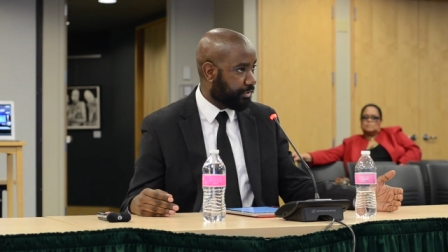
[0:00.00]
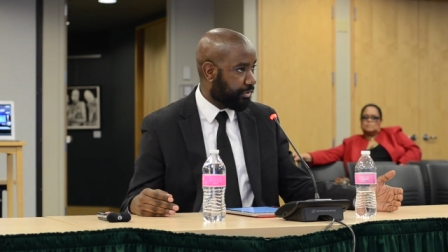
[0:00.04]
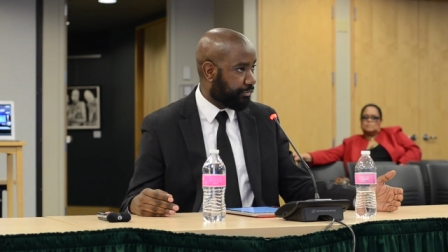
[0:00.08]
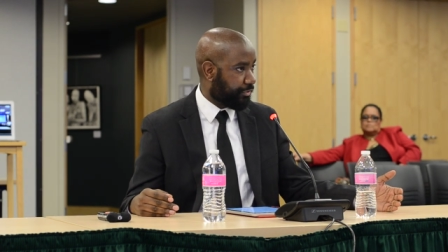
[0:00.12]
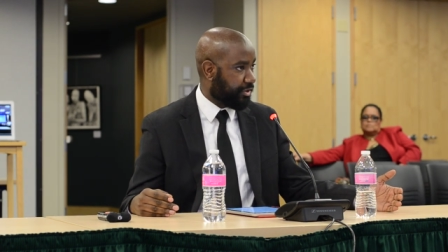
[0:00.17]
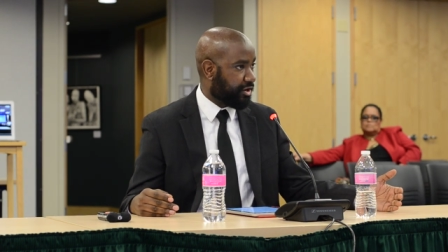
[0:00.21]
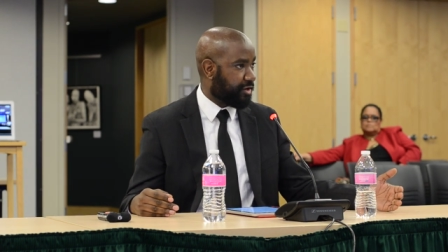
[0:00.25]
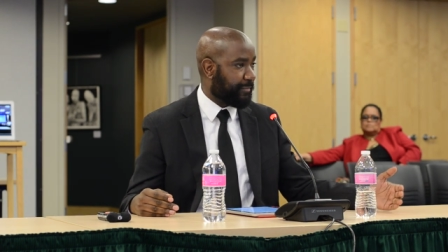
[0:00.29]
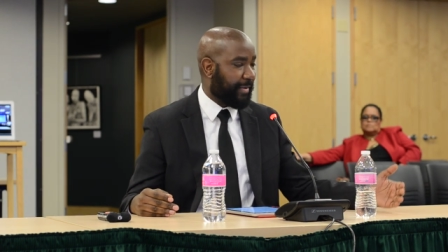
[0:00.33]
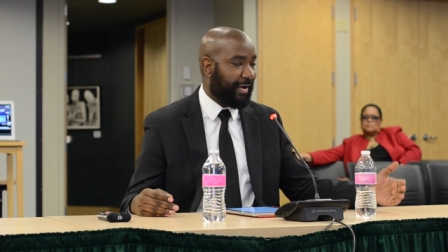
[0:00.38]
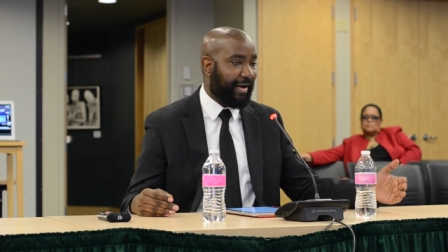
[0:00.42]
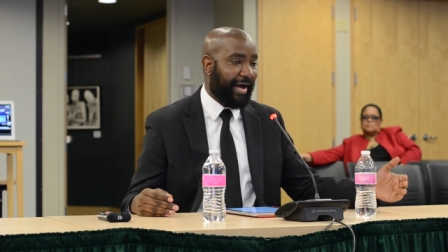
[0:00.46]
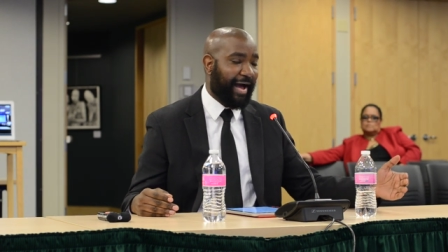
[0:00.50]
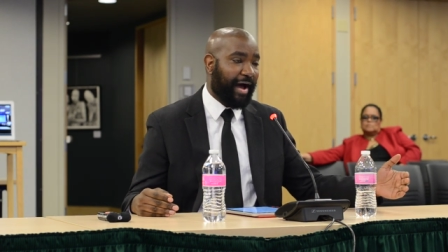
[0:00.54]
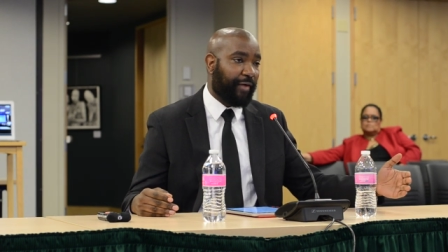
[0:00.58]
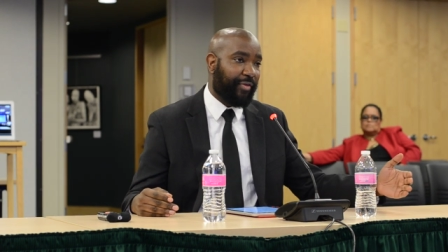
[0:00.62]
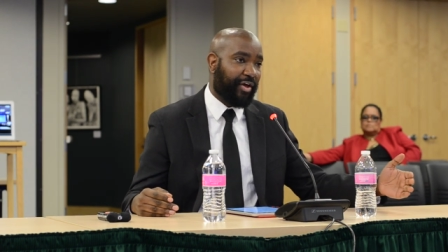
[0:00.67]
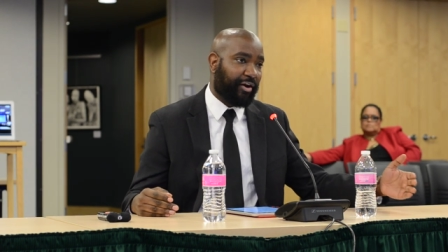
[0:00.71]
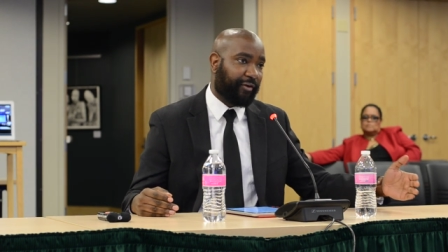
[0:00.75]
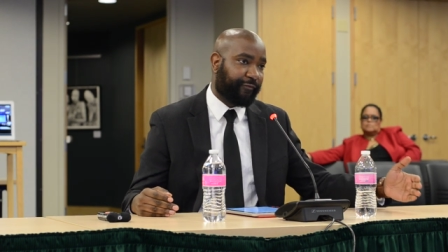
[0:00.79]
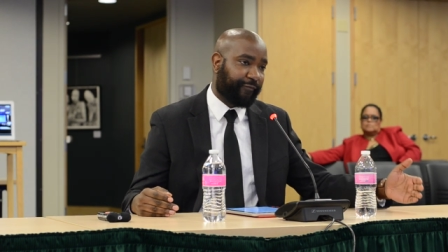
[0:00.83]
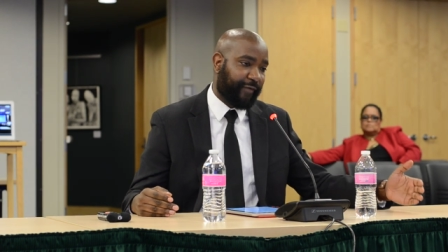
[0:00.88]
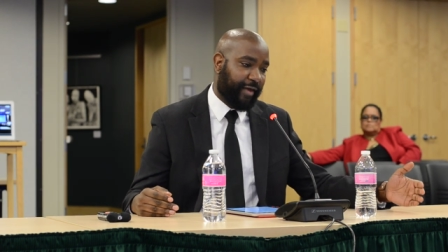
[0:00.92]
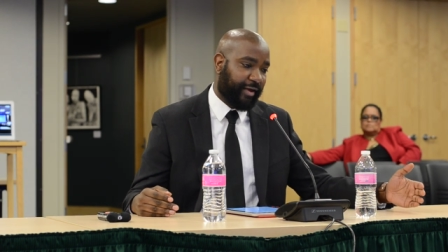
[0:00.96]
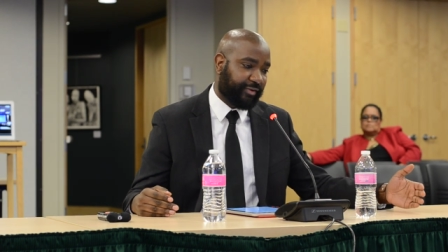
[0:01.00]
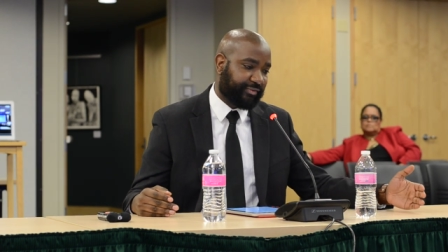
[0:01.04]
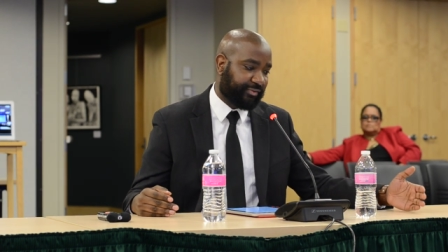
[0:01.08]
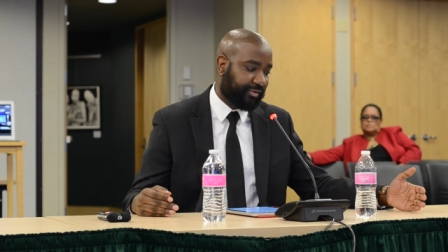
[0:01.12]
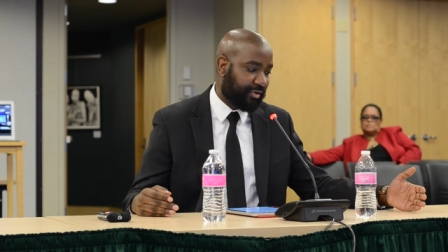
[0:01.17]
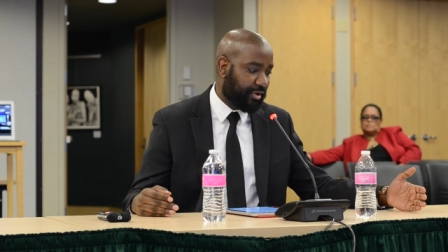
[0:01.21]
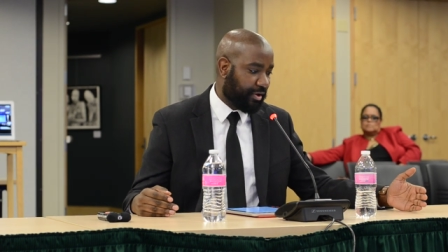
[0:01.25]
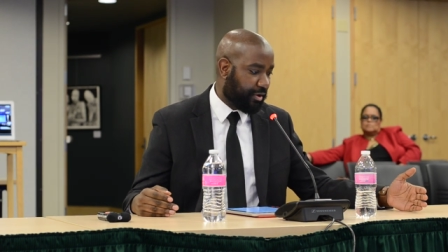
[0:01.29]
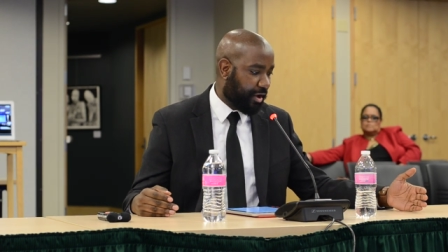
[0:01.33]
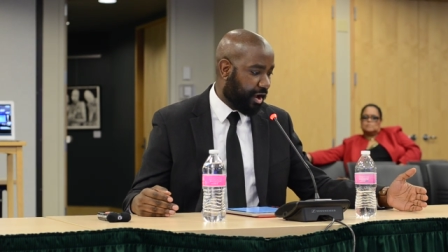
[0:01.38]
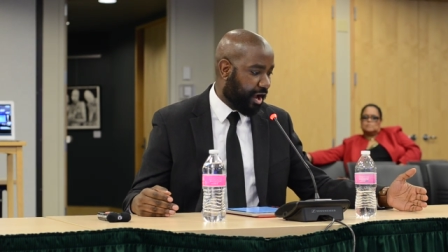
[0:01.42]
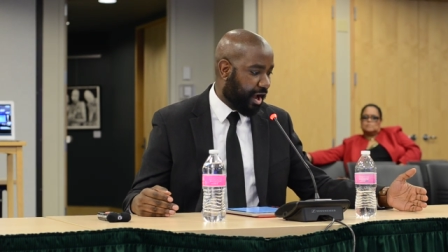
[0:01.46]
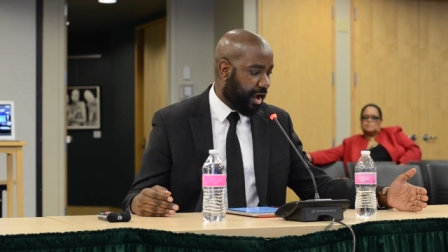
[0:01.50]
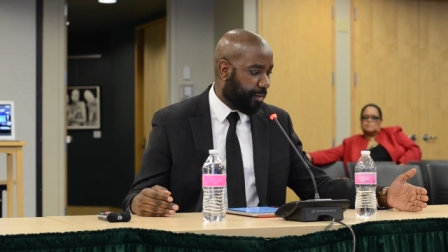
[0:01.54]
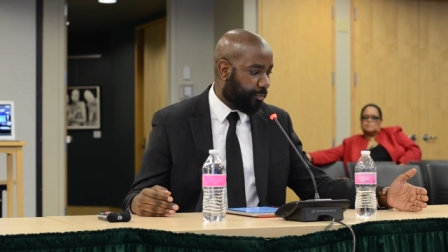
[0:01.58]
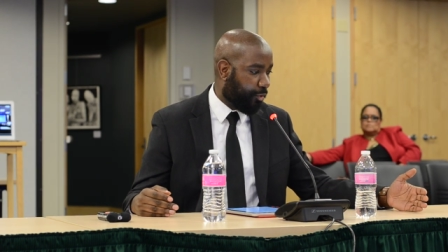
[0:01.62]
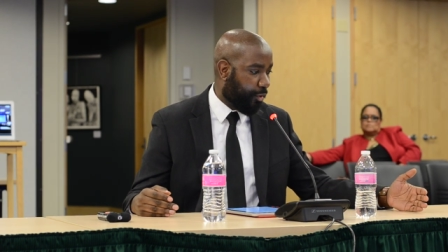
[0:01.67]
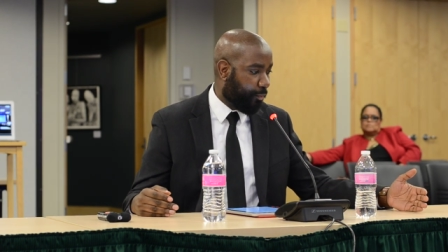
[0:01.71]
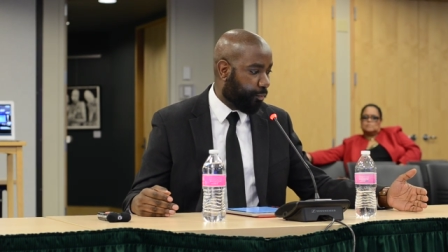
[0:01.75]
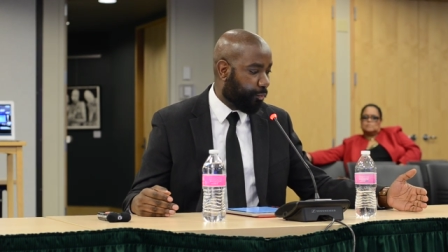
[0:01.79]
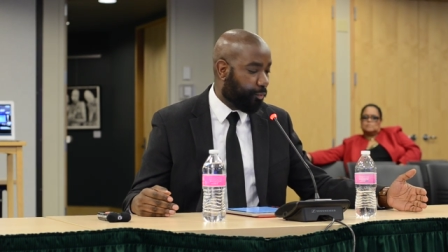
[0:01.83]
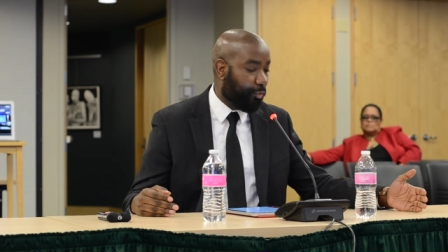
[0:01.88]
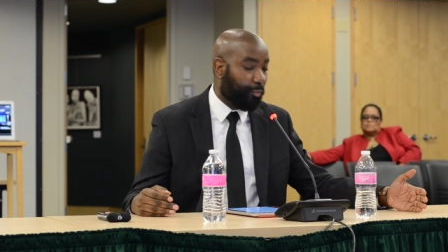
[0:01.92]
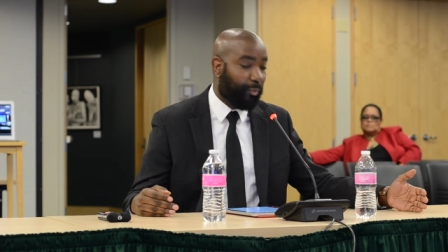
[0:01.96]
Think about how that affects
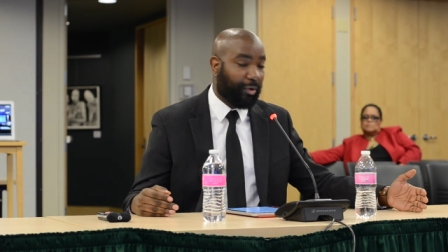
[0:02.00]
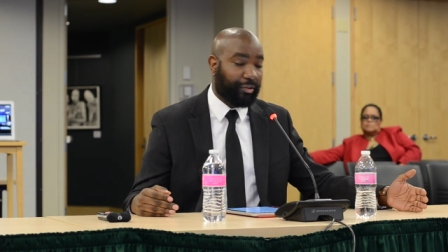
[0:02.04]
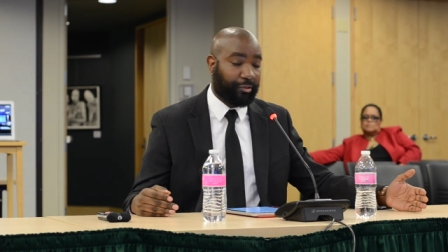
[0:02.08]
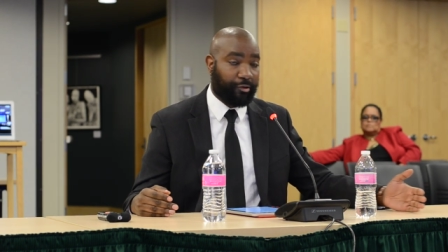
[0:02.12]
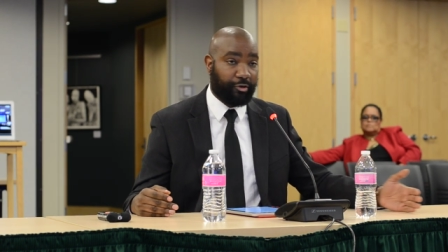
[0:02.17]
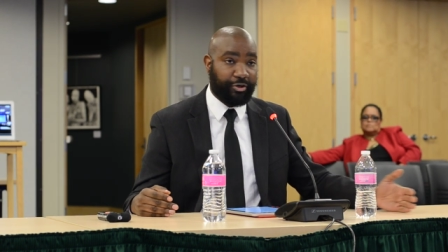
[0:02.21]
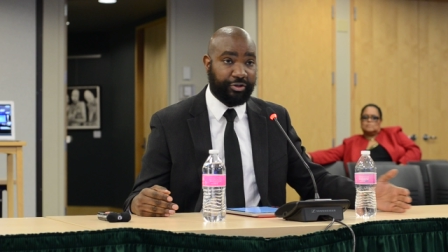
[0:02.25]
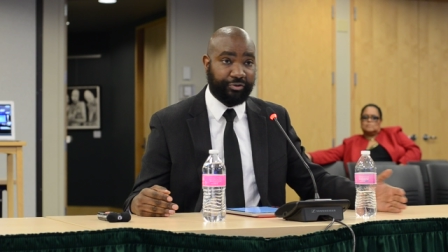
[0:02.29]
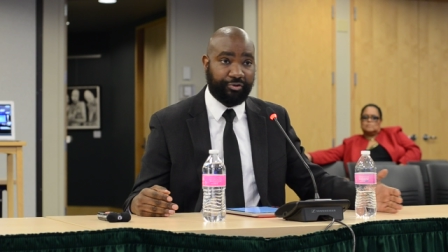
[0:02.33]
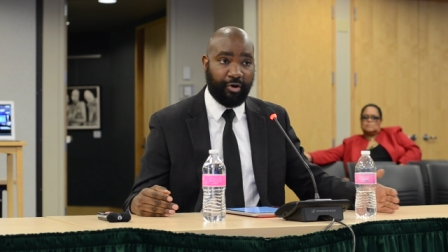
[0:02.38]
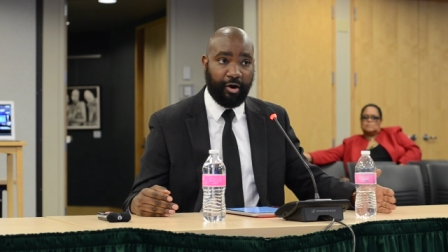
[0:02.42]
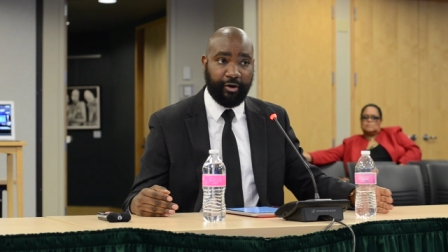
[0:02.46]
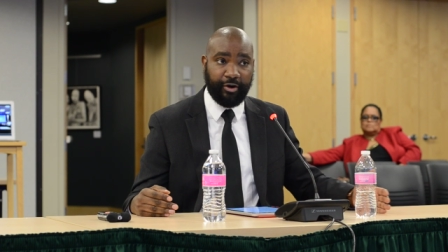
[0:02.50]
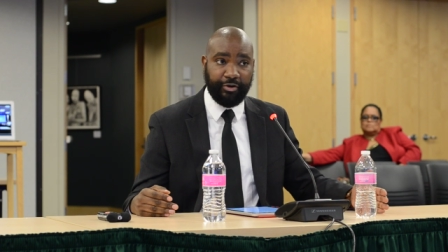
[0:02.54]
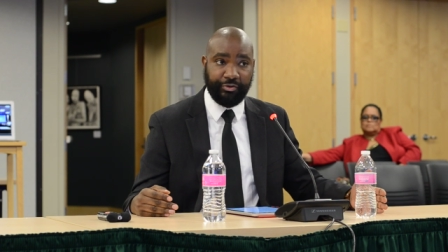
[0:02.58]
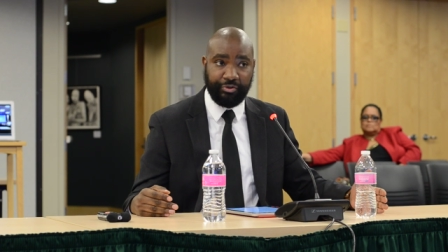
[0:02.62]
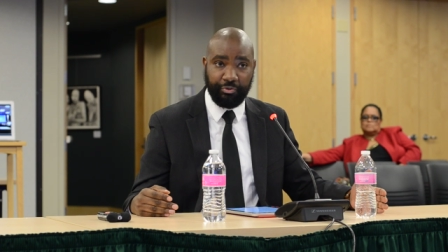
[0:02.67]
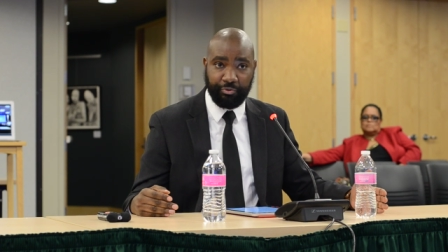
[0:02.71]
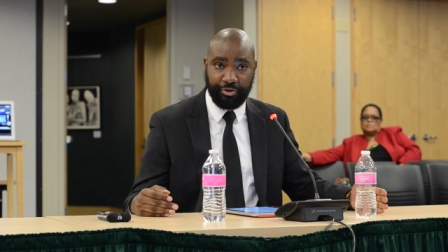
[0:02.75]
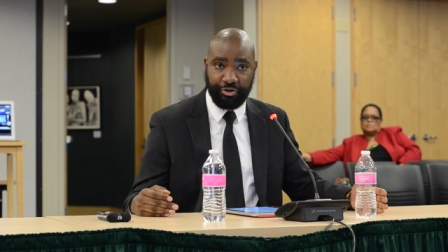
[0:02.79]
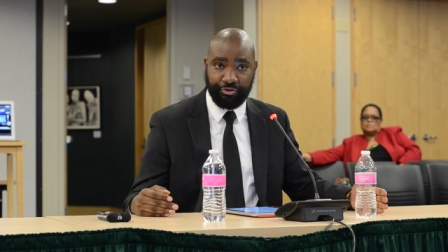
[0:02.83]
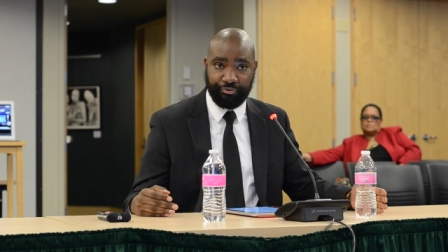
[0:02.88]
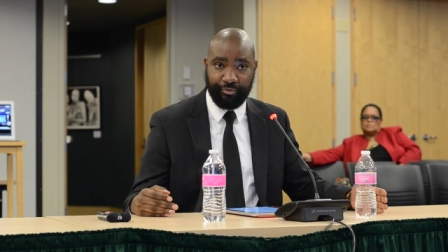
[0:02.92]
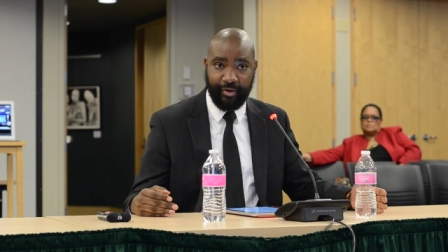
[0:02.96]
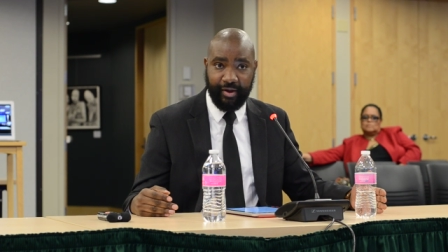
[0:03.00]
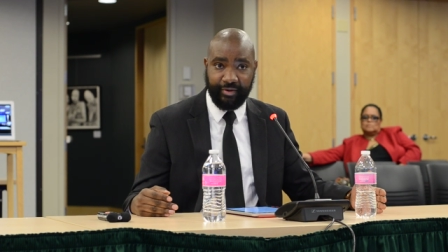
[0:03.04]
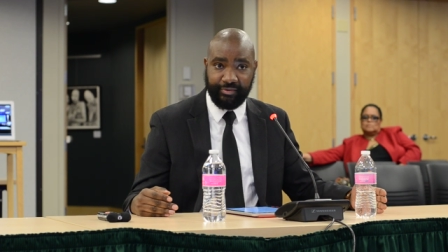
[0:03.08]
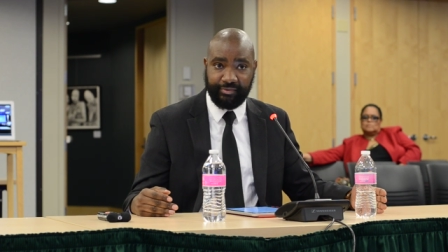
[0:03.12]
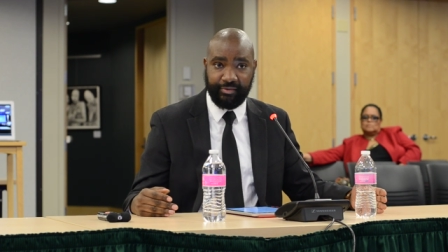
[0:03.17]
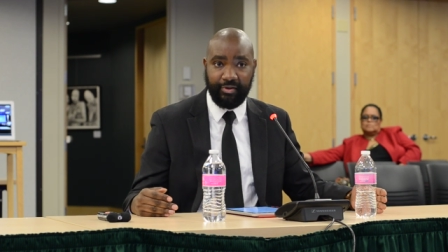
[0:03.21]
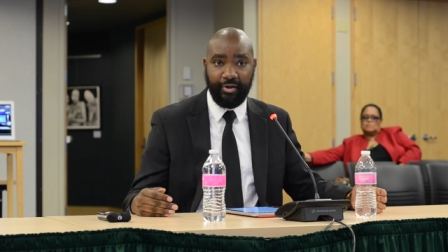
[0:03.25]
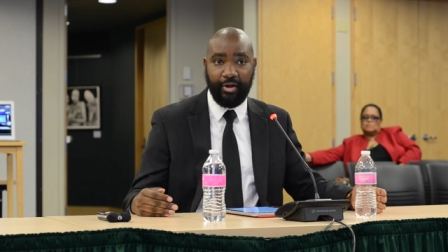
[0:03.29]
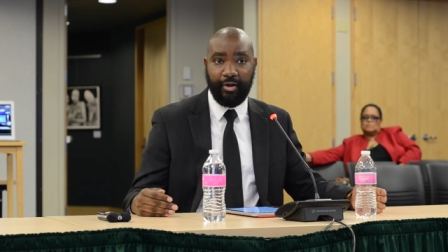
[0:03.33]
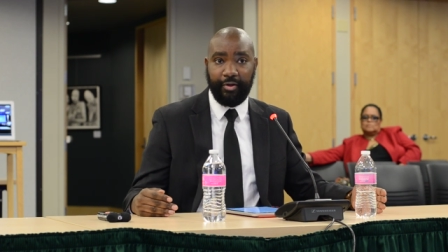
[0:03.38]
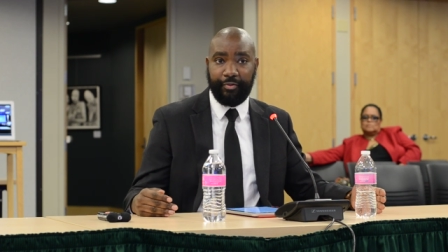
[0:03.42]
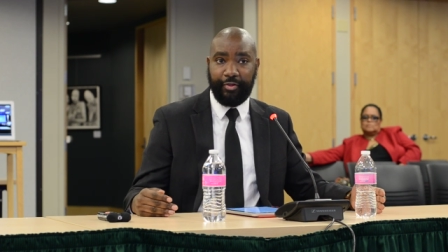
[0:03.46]
what learning targets you can address.